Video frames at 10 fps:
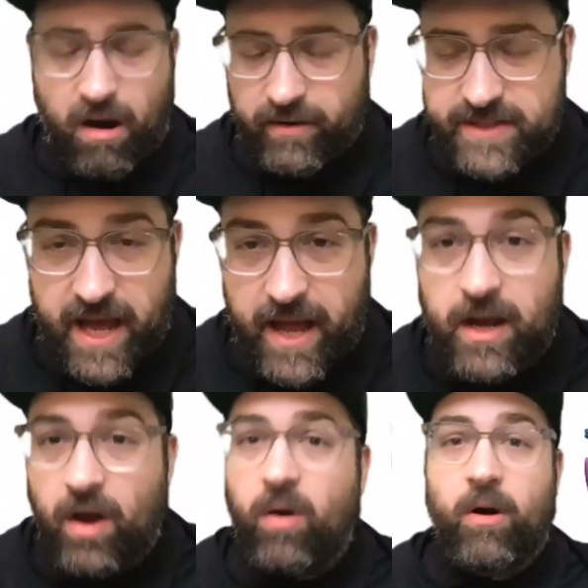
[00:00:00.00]
debt
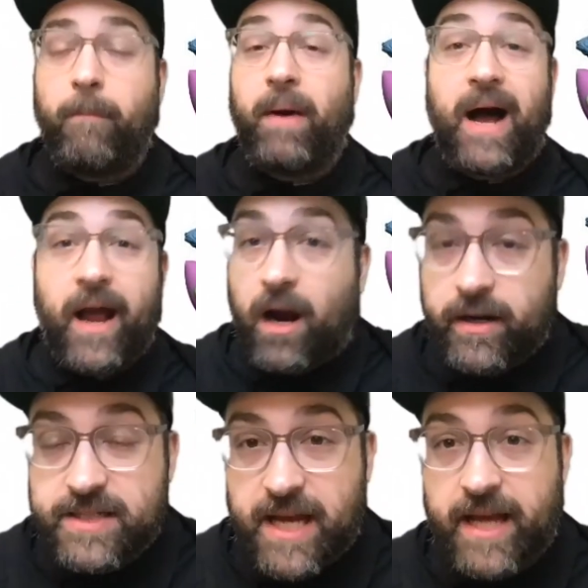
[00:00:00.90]
or buy our
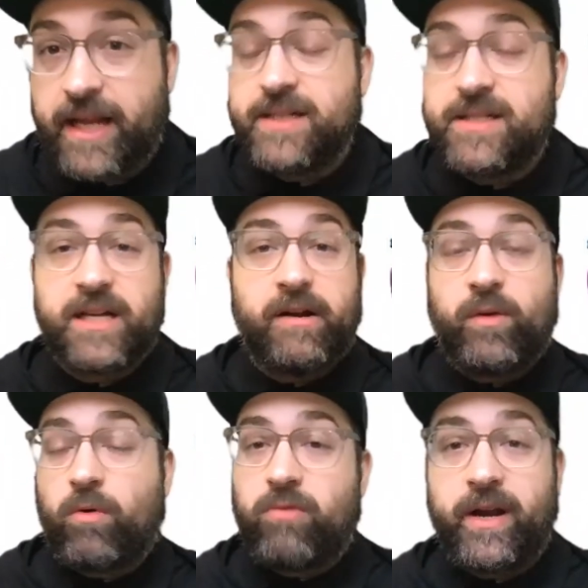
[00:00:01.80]
debt. And considering
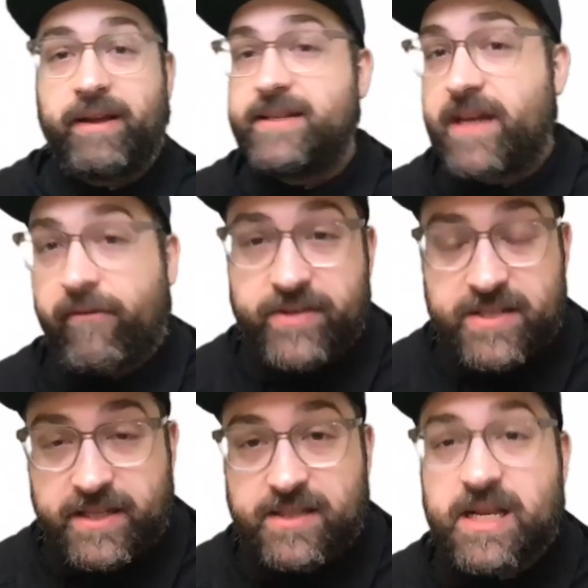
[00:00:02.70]
we're running in
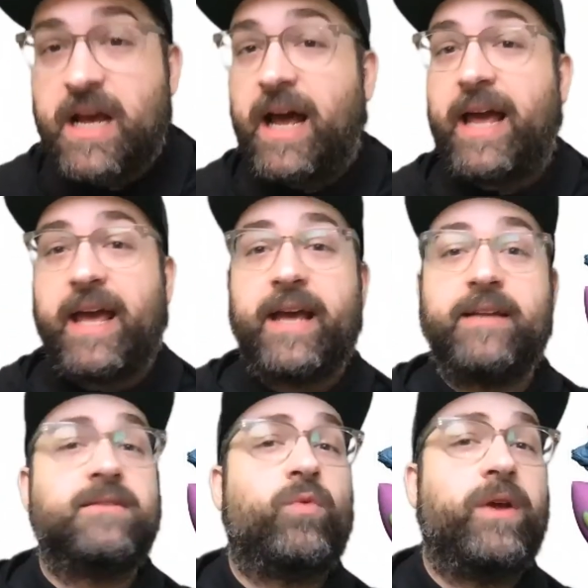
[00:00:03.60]
deficits
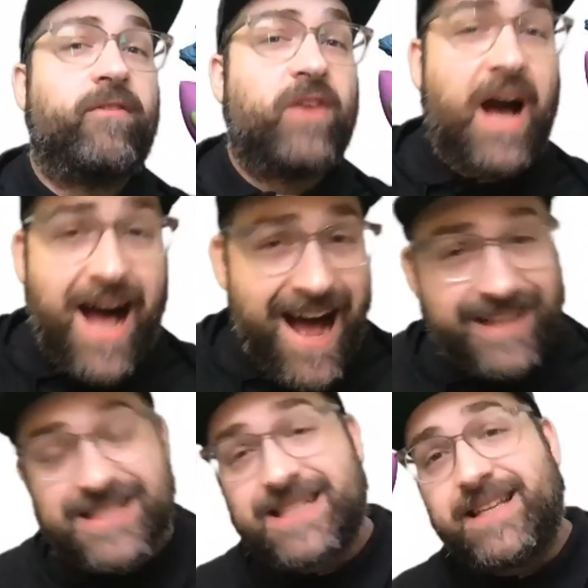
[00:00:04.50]
and we're
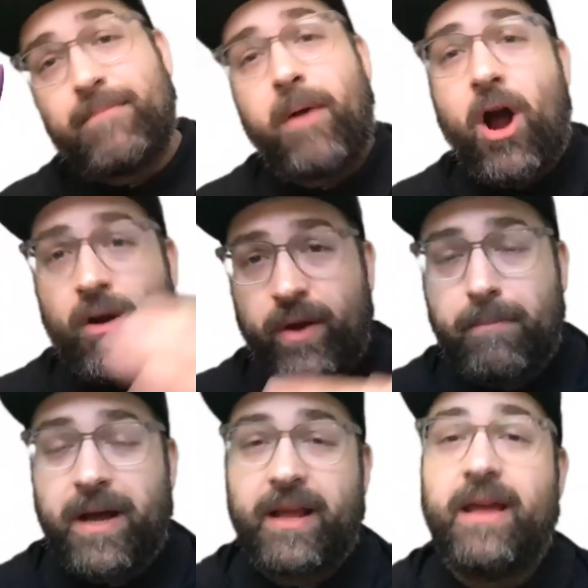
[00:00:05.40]
constantly borrowing
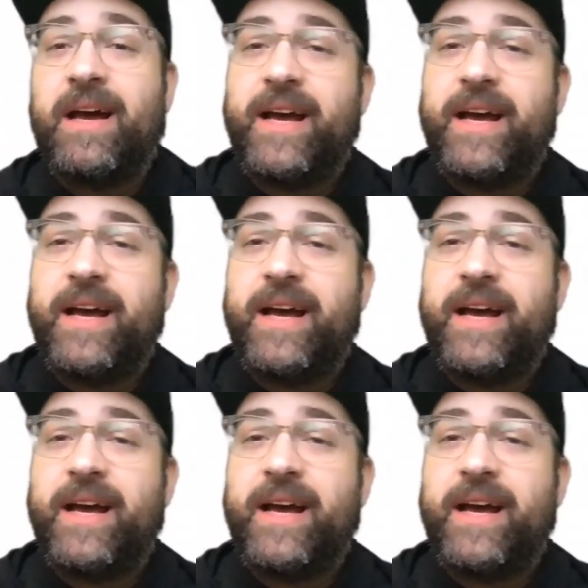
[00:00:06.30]
money,